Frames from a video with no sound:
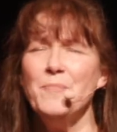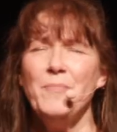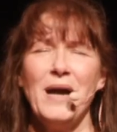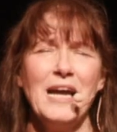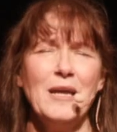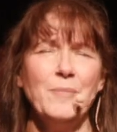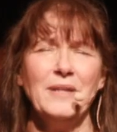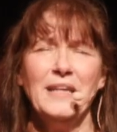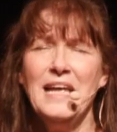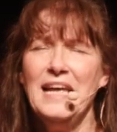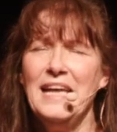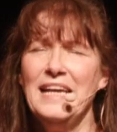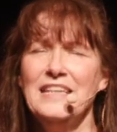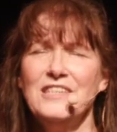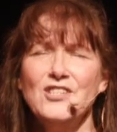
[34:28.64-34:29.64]
the Bible
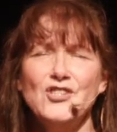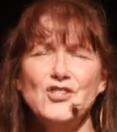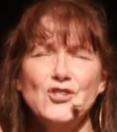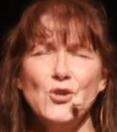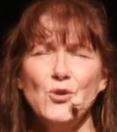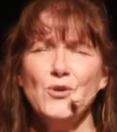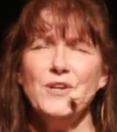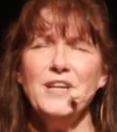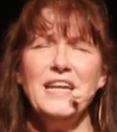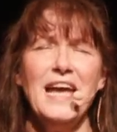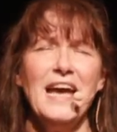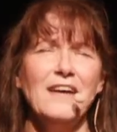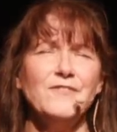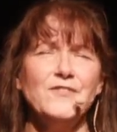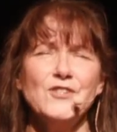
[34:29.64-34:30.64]
is story
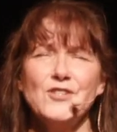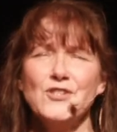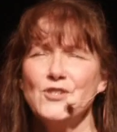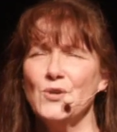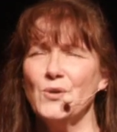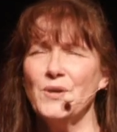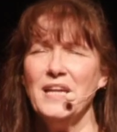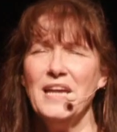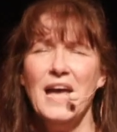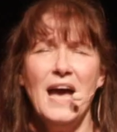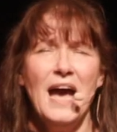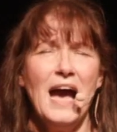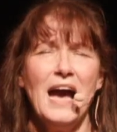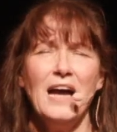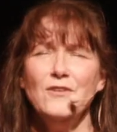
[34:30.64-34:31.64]
after story,
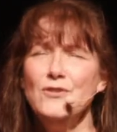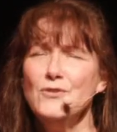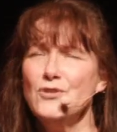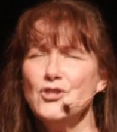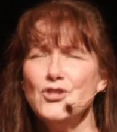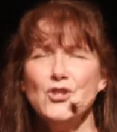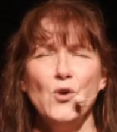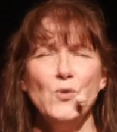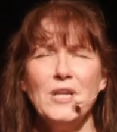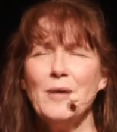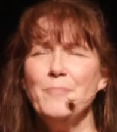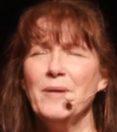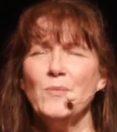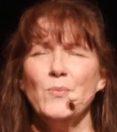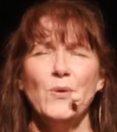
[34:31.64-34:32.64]
how you showed
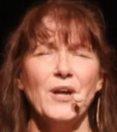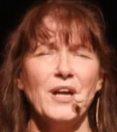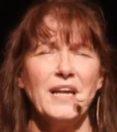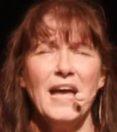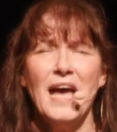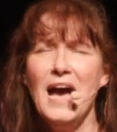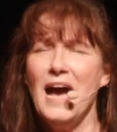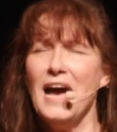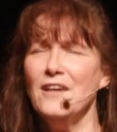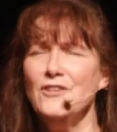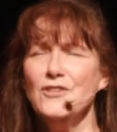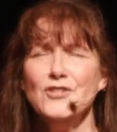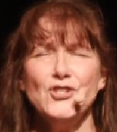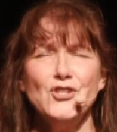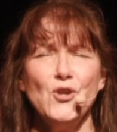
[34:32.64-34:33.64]
up at work, how
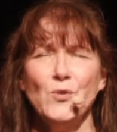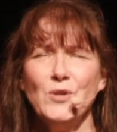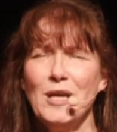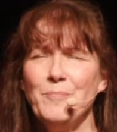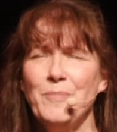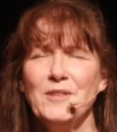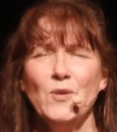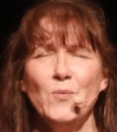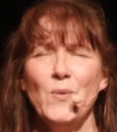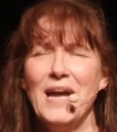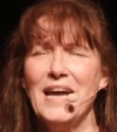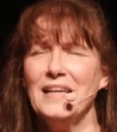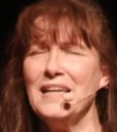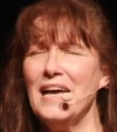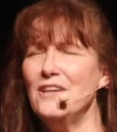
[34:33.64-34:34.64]
you showed up at the
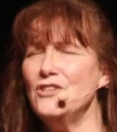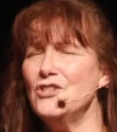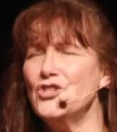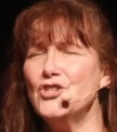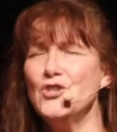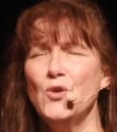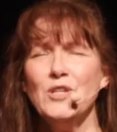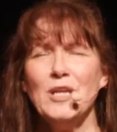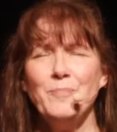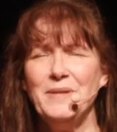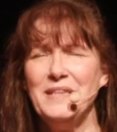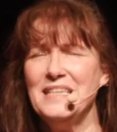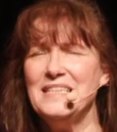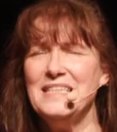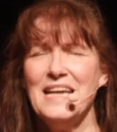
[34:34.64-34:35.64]
well, how you showed up
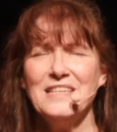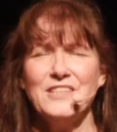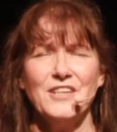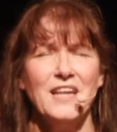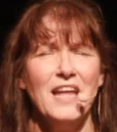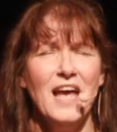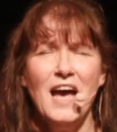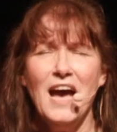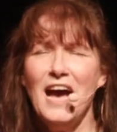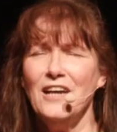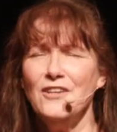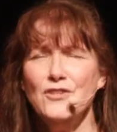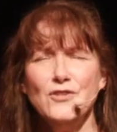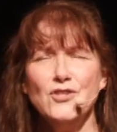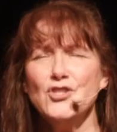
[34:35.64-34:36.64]
in the desert, how
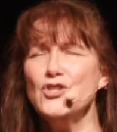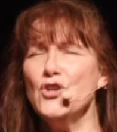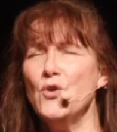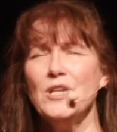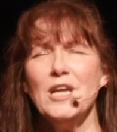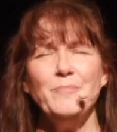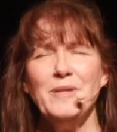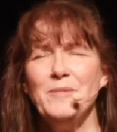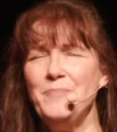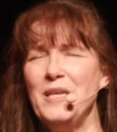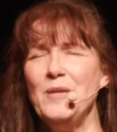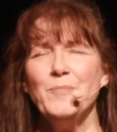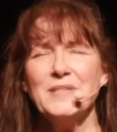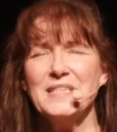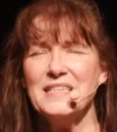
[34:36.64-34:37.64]
you showed up in
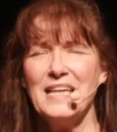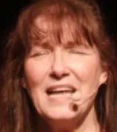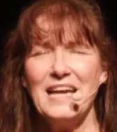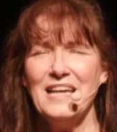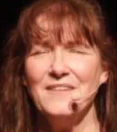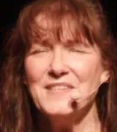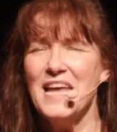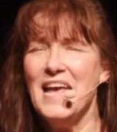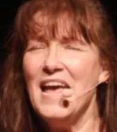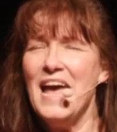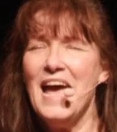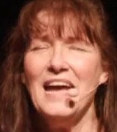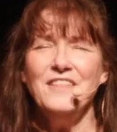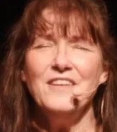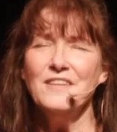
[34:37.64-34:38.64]
people's lives,
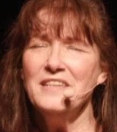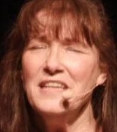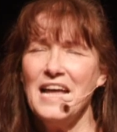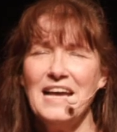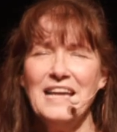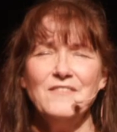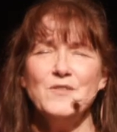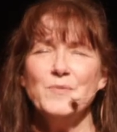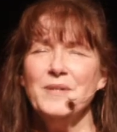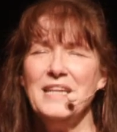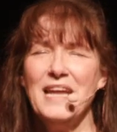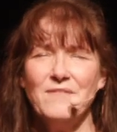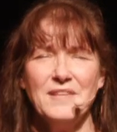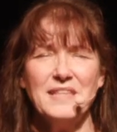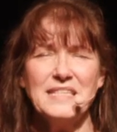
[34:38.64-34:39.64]
and their lives were
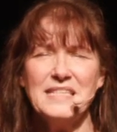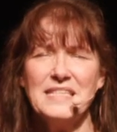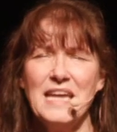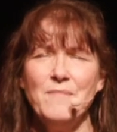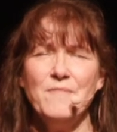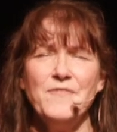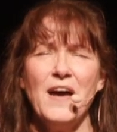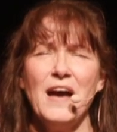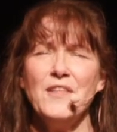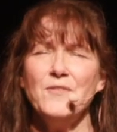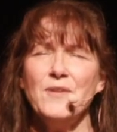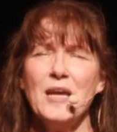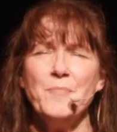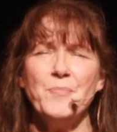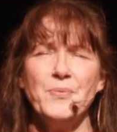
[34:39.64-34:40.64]
never the same. Father,
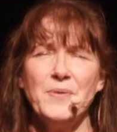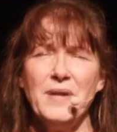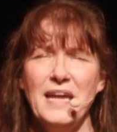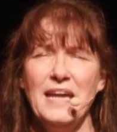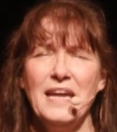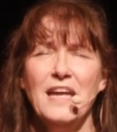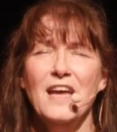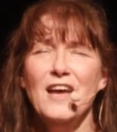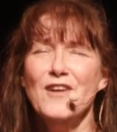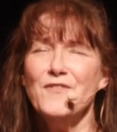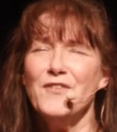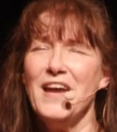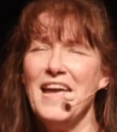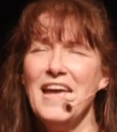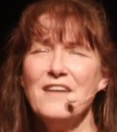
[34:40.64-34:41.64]
I pray
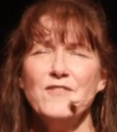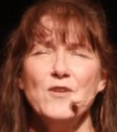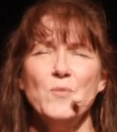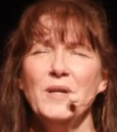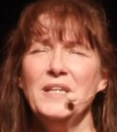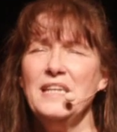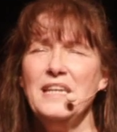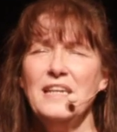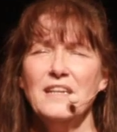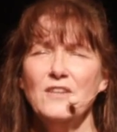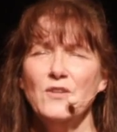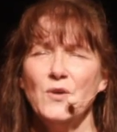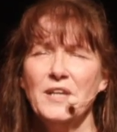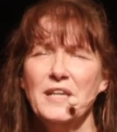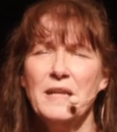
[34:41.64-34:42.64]
for everyone here,
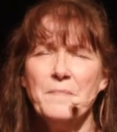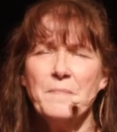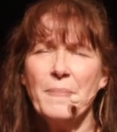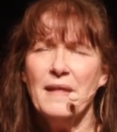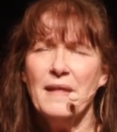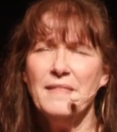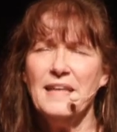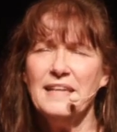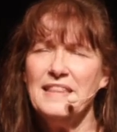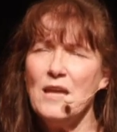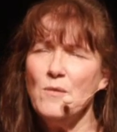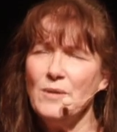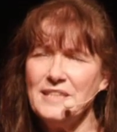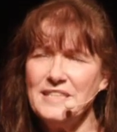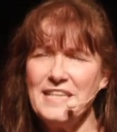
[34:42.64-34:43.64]
Lord, that they
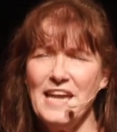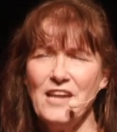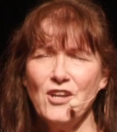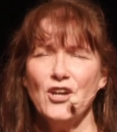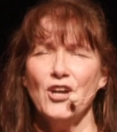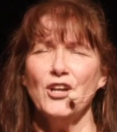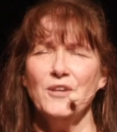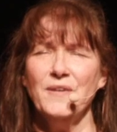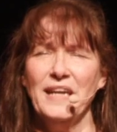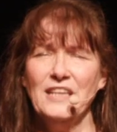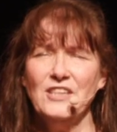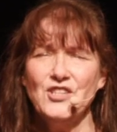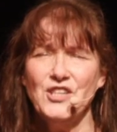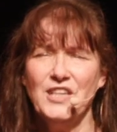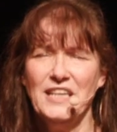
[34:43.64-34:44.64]
will take
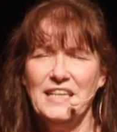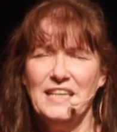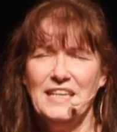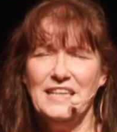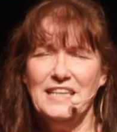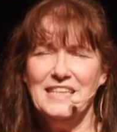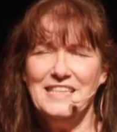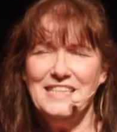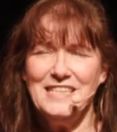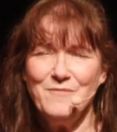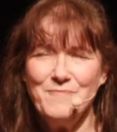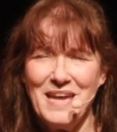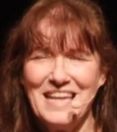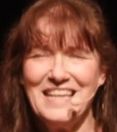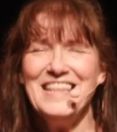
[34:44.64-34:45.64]
courage to
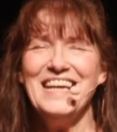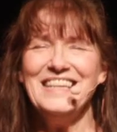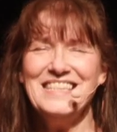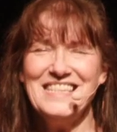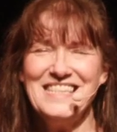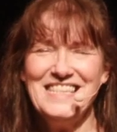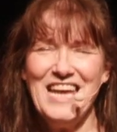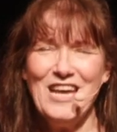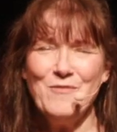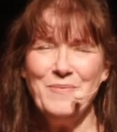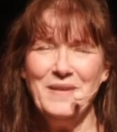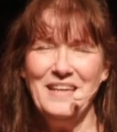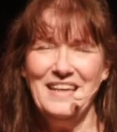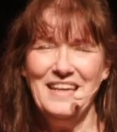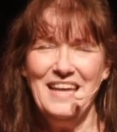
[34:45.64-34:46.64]
make that step
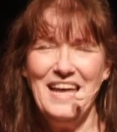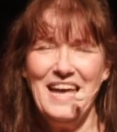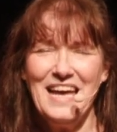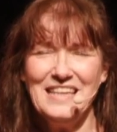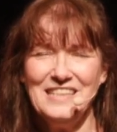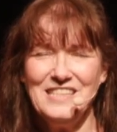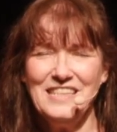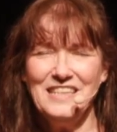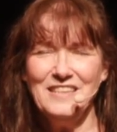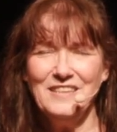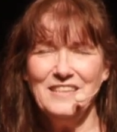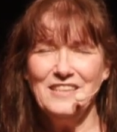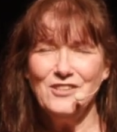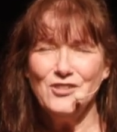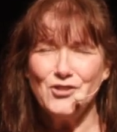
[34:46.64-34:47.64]
and to
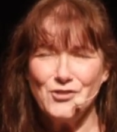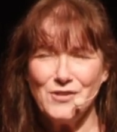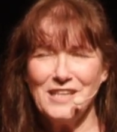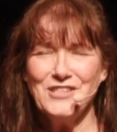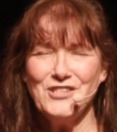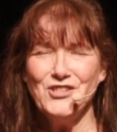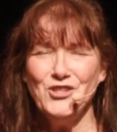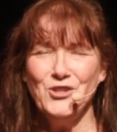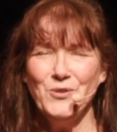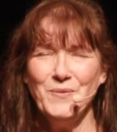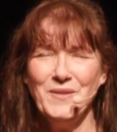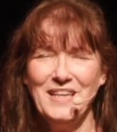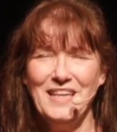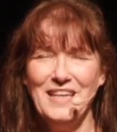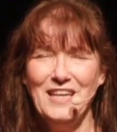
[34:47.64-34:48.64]
trust you
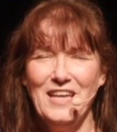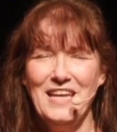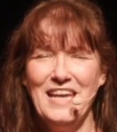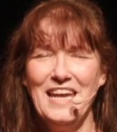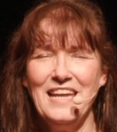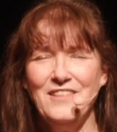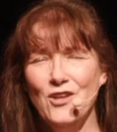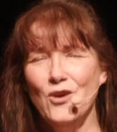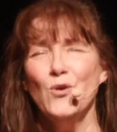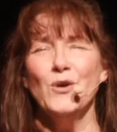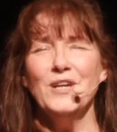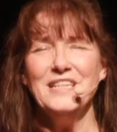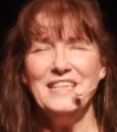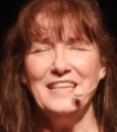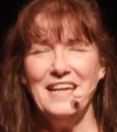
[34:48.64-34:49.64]
in the
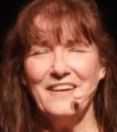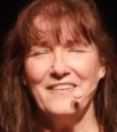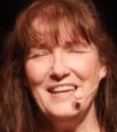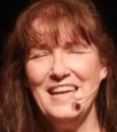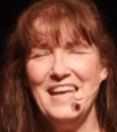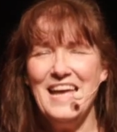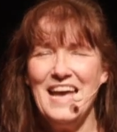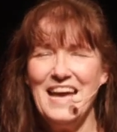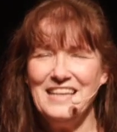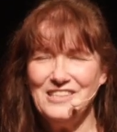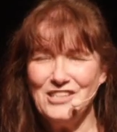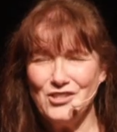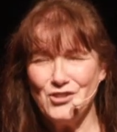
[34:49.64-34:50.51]
ordinary and to